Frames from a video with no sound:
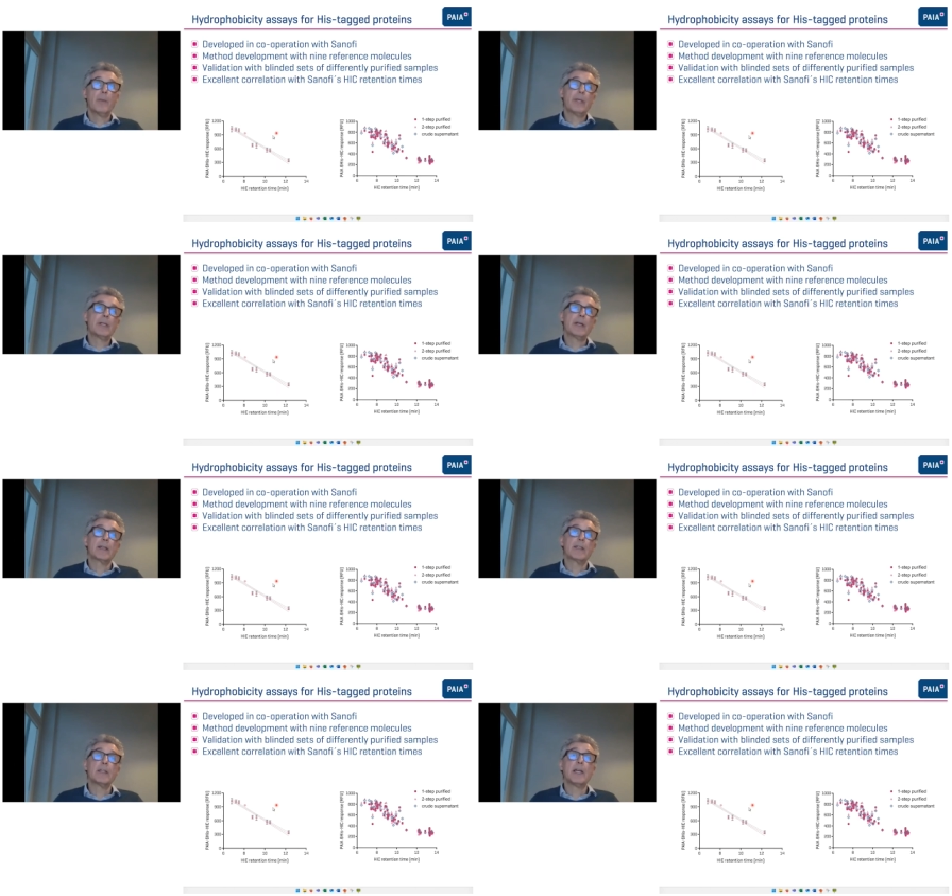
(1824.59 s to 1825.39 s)
we
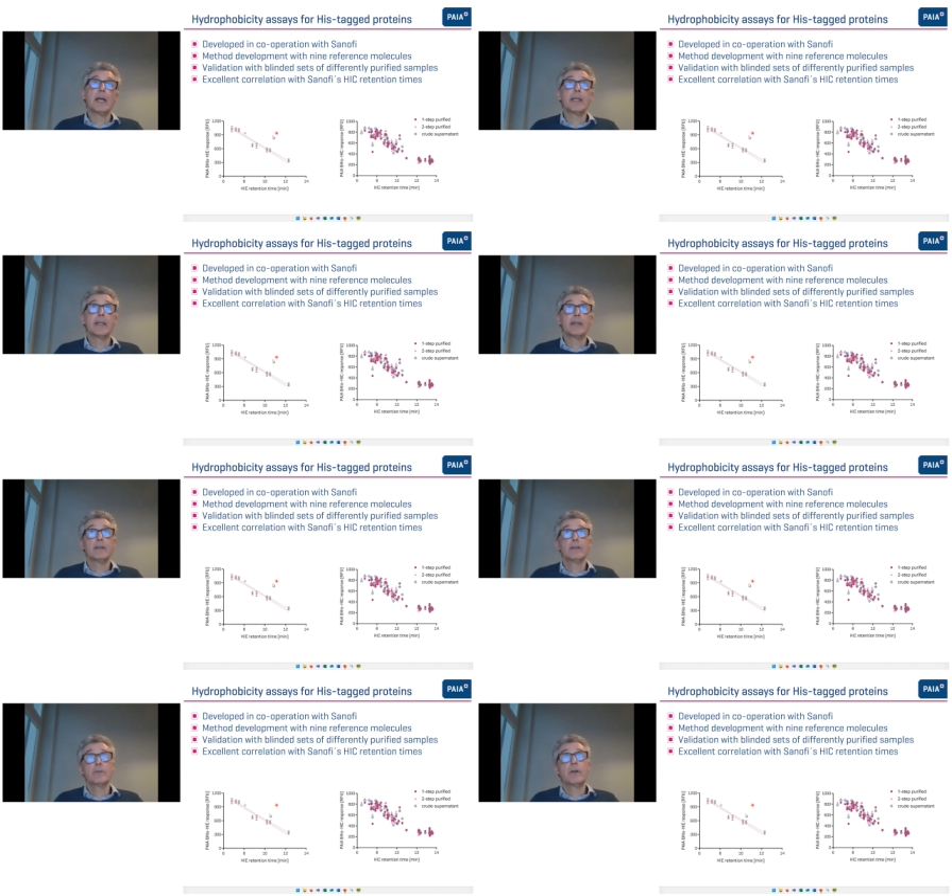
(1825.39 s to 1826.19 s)
got 9
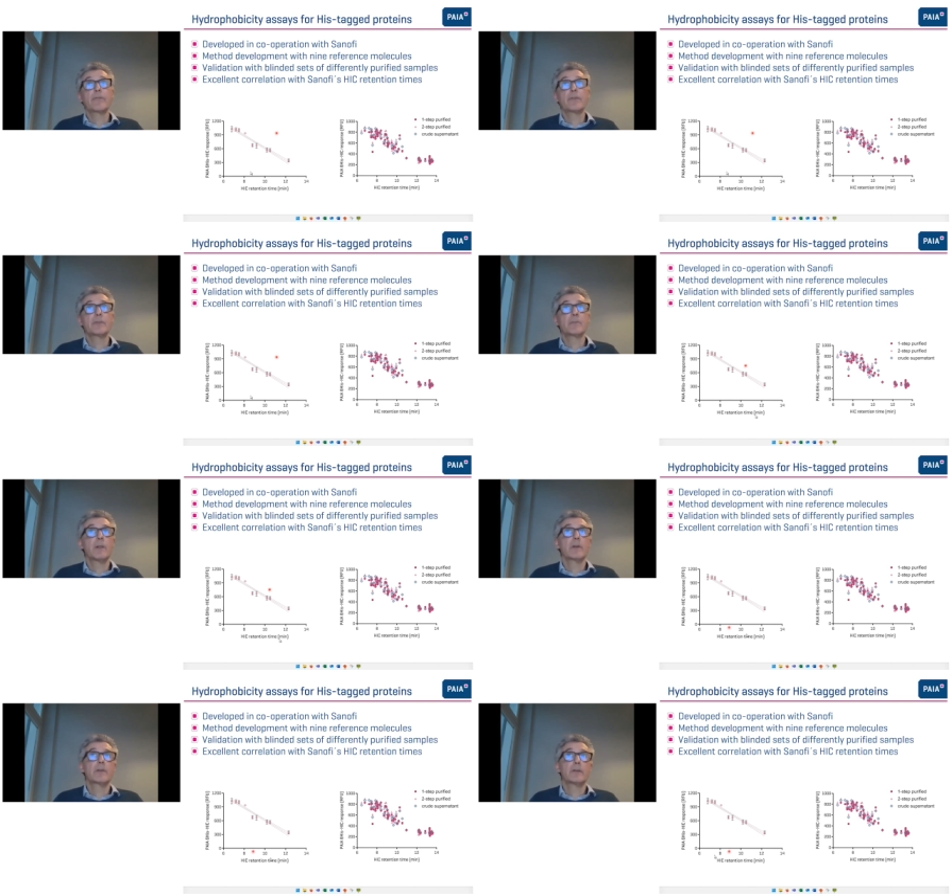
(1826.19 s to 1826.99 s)
reference
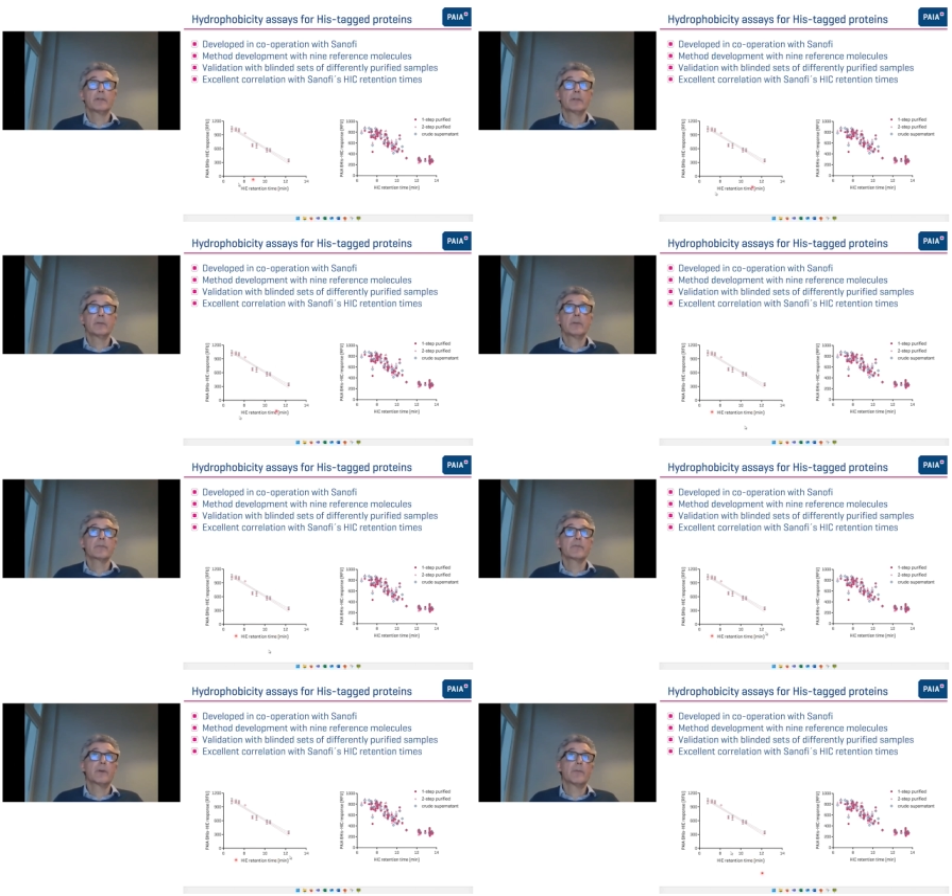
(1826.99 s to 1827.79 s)
molecules
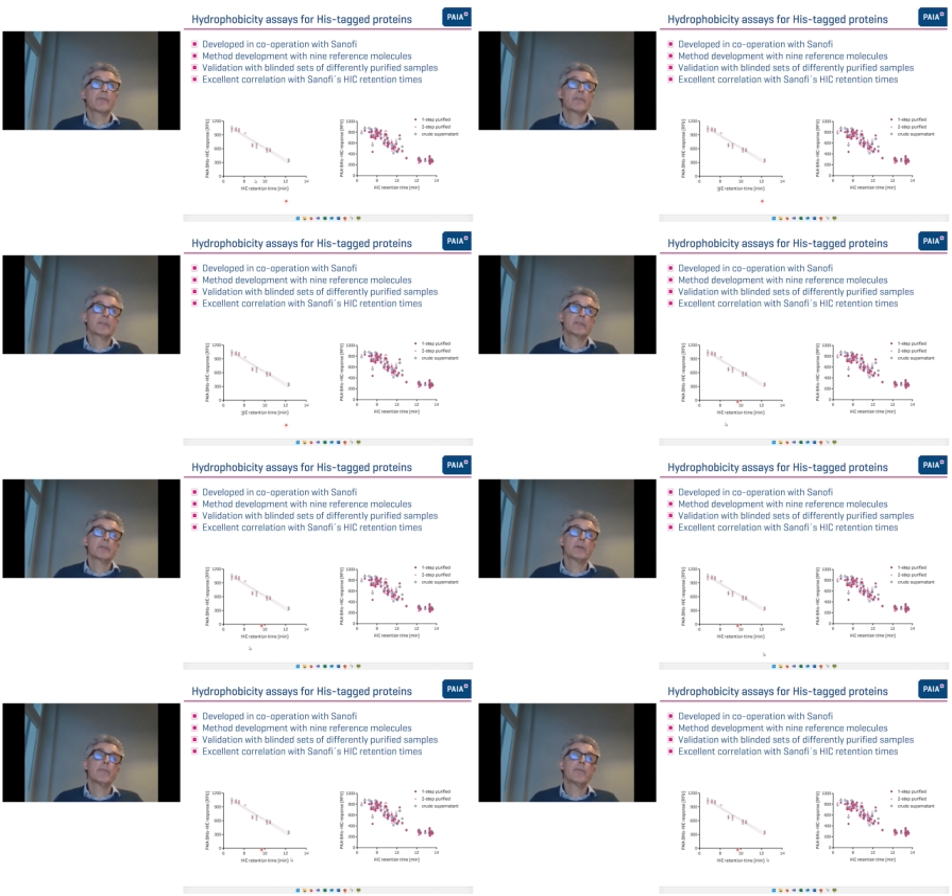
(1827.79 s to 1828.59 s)
from
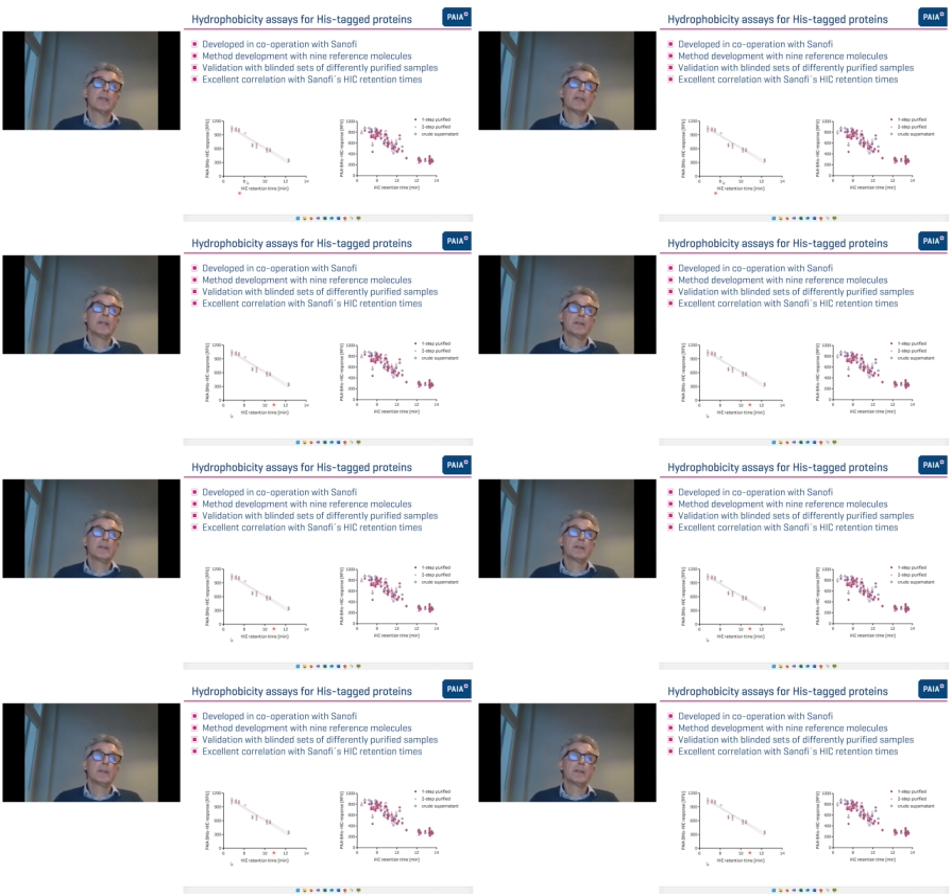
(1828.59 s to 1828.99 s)
Sanofi